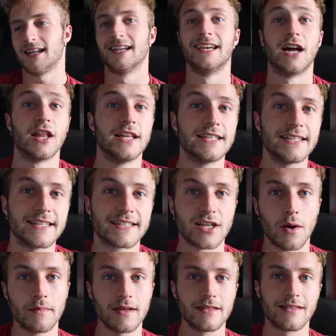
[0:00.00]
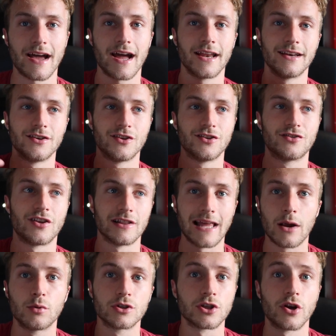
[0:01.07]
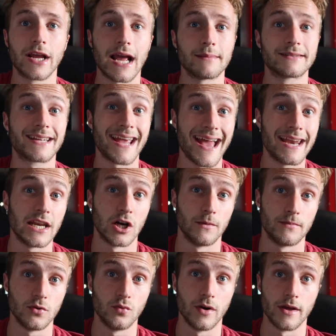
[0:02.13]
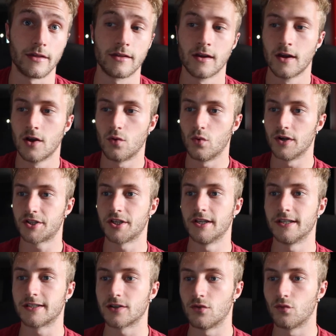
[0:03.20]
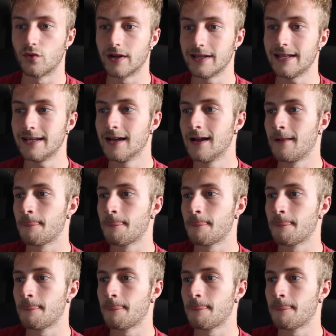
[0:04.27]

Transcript: Now, this is something that the language learning apps can help you with, which is really